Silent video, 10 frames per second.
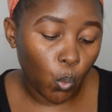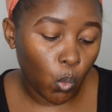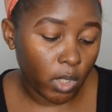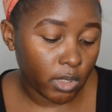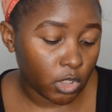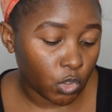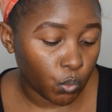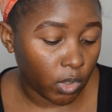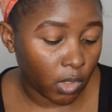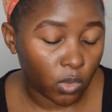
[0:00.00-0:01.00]
which
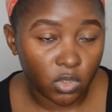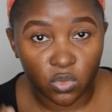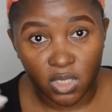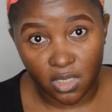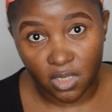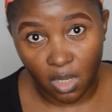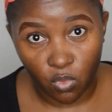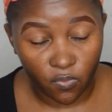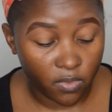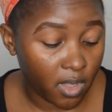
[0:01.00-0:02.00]
we are going to test
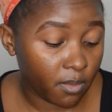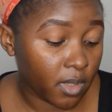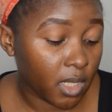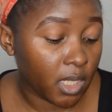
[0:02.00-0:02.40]
some of them.